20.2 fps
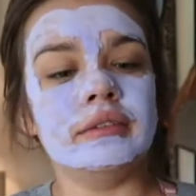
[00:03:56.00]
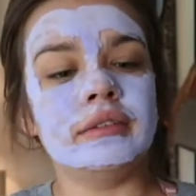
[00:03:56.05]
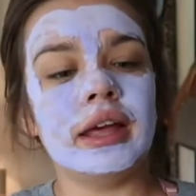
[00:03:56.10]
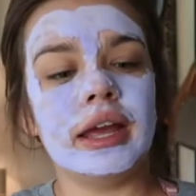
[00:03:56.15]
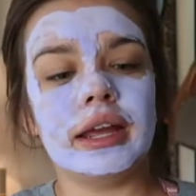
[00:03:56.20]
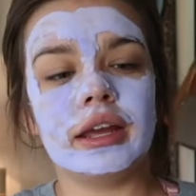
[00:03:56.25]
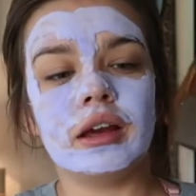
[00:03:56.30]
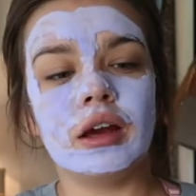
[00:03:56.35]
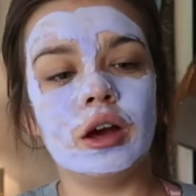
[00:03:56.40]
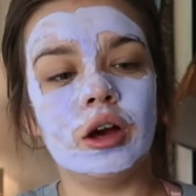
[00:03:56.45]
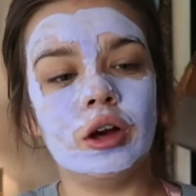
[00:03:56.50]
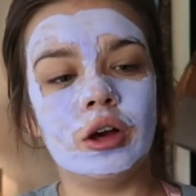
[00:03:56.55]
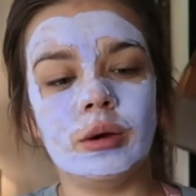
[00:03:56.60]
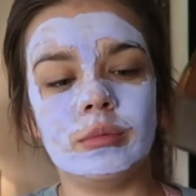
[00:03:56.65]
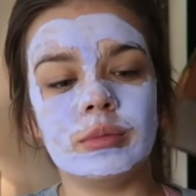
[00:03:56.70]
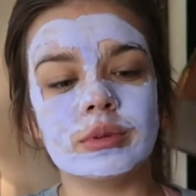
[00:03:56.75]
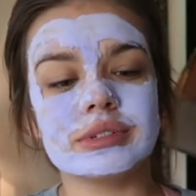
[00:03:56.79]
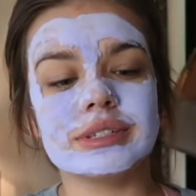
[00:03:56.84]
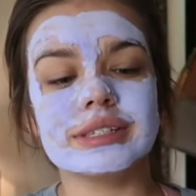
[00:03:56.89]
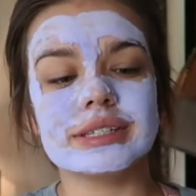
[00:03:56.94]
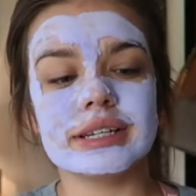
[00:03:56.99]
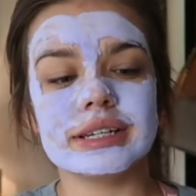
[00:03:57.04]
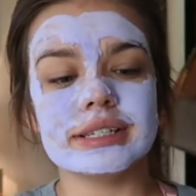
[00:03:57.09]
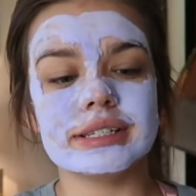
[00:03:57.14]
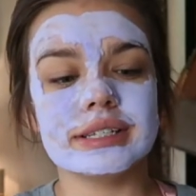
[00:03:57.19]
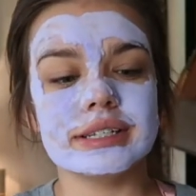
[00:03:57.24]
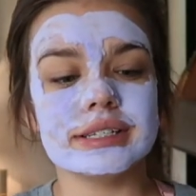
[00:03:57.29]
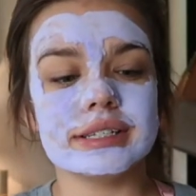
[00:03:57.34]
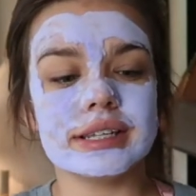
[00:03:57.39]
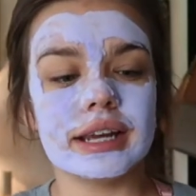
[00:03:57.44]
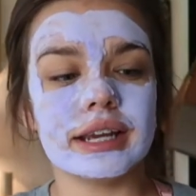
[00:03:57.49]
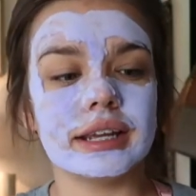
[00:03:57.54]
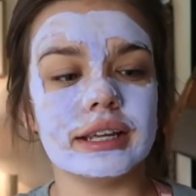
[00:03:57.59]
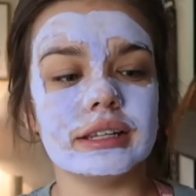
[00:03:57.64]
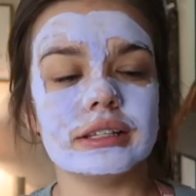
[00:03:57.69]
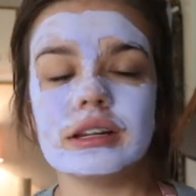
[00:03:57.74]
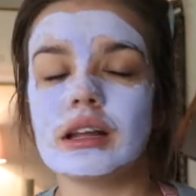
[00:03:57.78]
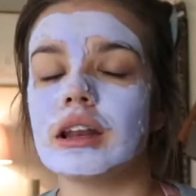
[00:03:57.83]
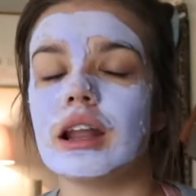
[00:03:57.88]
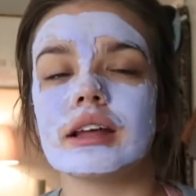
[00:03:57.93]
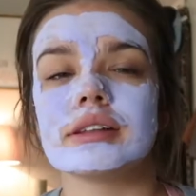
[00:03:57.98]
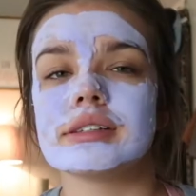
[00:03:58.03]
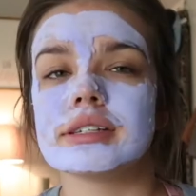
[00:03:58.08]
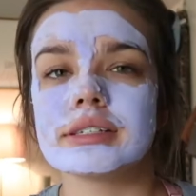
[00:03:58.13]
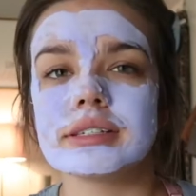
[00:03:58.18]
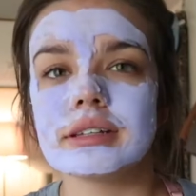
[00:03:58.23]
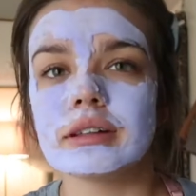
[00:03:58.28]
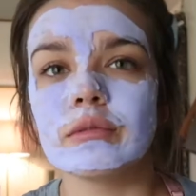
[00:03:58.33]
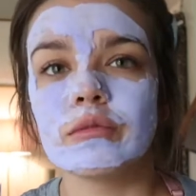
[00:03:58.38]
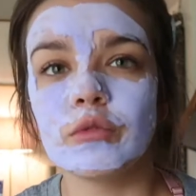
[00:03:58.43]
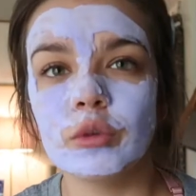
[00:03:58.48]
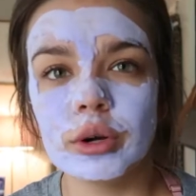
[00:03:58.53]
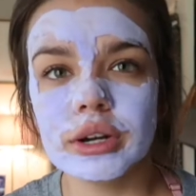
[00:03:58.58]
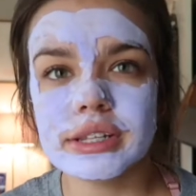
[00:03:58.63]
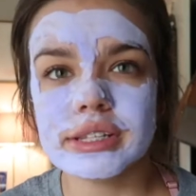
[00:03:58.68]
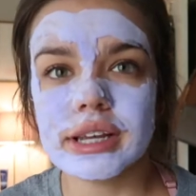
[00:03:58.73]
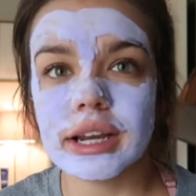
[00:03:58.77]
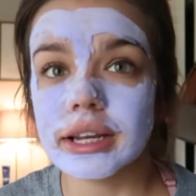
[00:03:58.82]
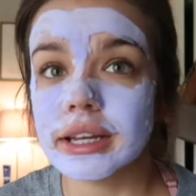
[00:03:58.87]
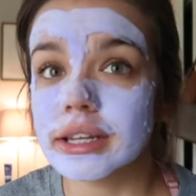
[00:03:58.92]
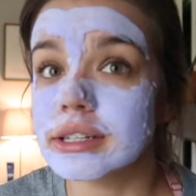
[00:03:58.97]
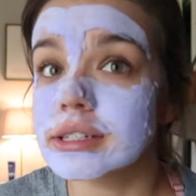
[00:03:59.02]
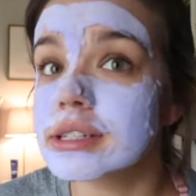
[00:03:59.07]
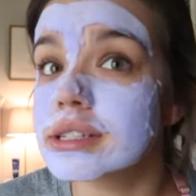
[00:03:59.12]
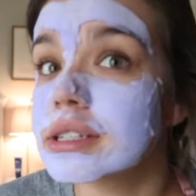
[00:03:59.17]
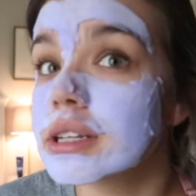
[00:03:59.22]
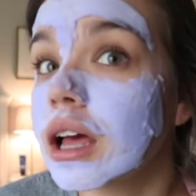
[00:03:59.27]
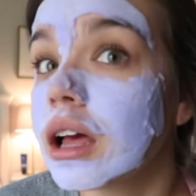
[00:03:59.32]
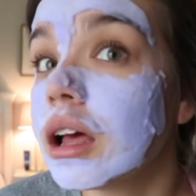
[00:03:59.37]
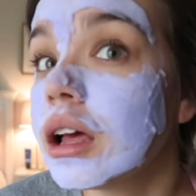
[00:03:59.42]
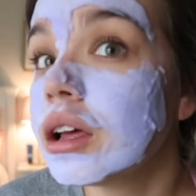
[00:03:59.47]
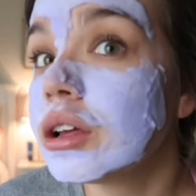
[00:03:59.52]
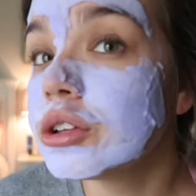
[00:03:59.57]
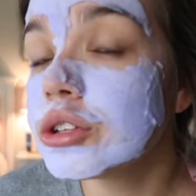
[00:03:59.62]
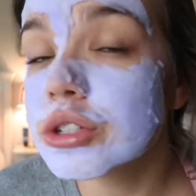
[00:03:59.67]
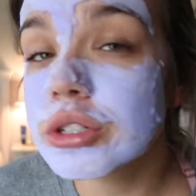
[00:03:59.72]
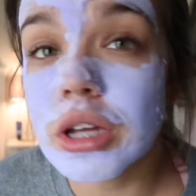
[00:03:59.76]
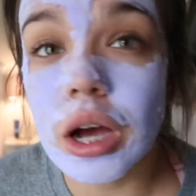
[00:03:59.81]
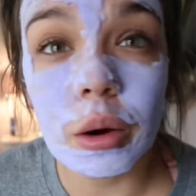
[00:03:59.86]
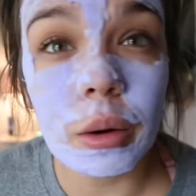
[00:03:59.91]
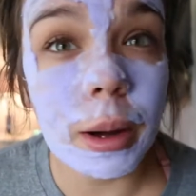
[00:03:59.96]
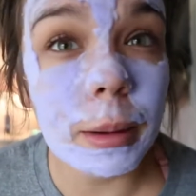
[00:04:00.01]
in like almost 60 seconds, I'm uh, not 60, 40 seconds. So